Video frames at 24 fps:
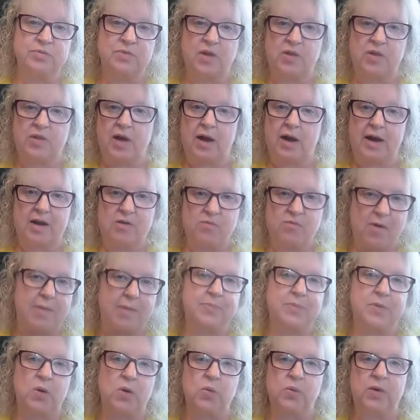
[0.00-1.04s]
I thought I'd wrap
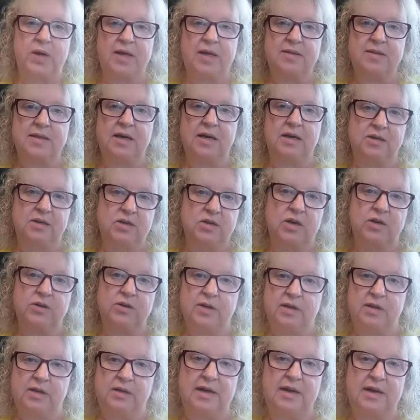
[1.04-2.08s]
the whole dang thing in yarn
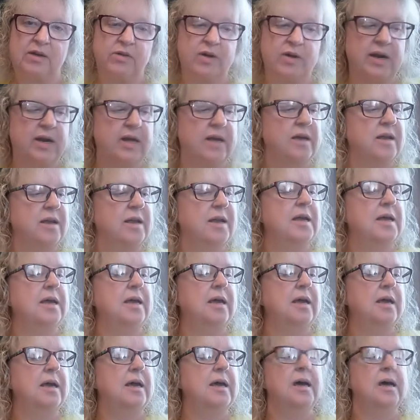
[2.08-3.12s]
and decorate it.
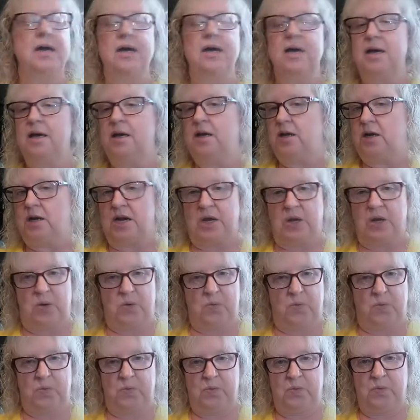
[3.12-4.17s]
No.
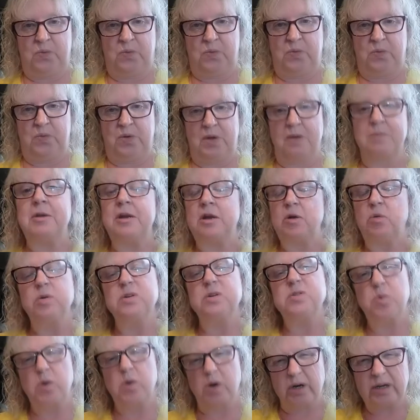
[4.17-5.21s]
I mean, it
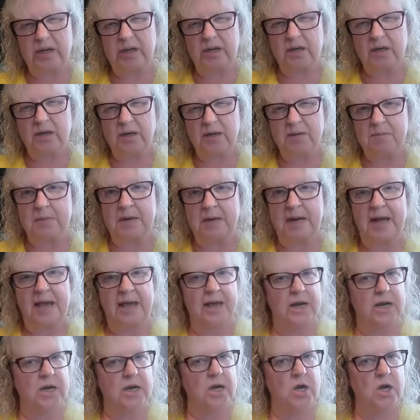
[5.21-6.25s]
was working, but I
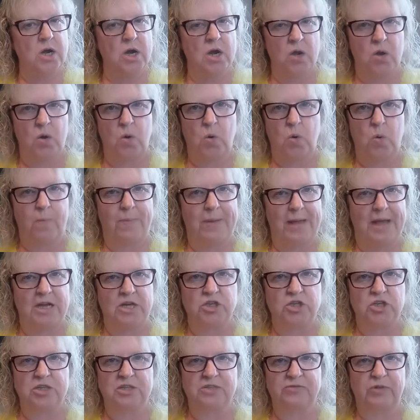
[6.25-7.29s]
had no
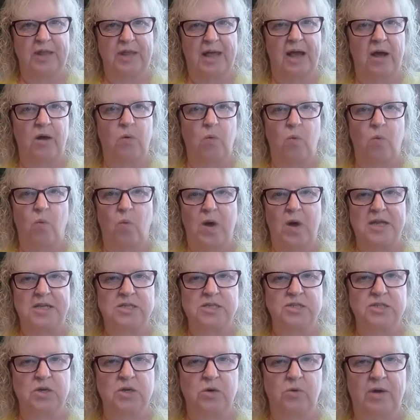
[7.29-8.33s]
patience for that
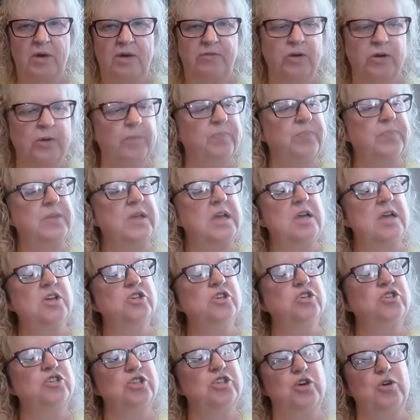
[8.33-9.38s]
whatsoever.
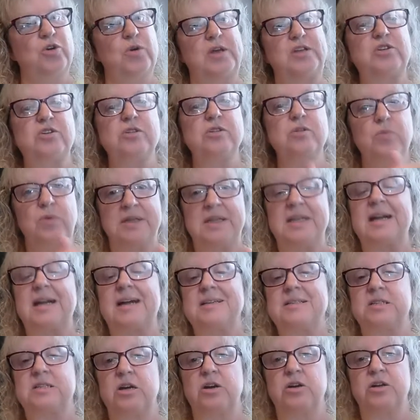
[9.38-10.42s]
So I took the one that I
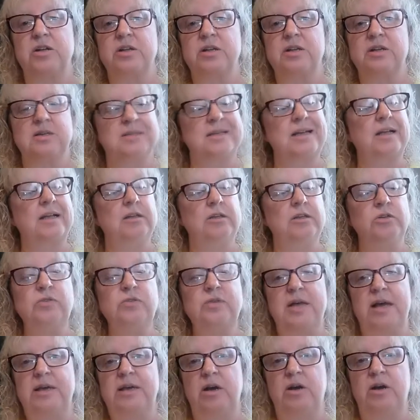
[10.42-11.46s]
started because I glued
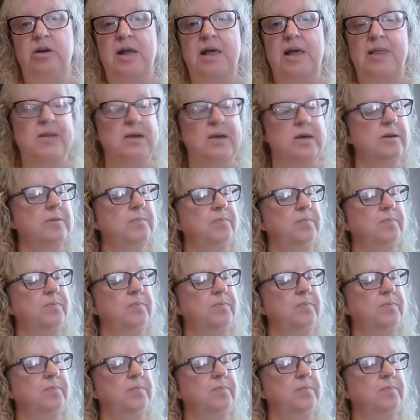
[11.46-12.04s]
that yarn on there.